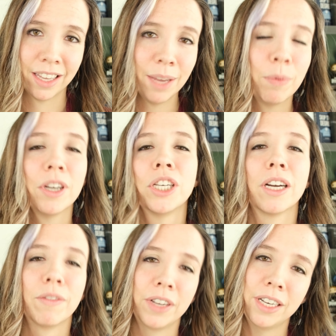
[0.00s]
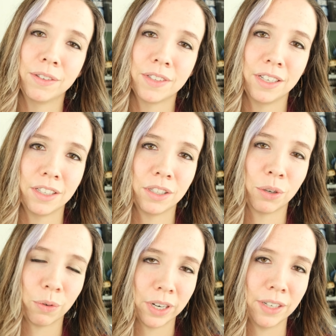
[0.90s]
Keep watching our videos and
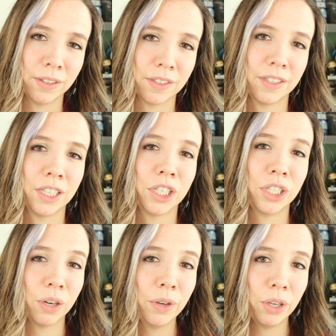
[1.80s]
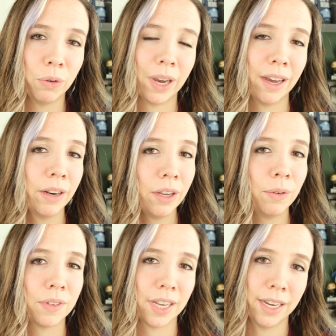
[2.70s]
tutorials that show you how to use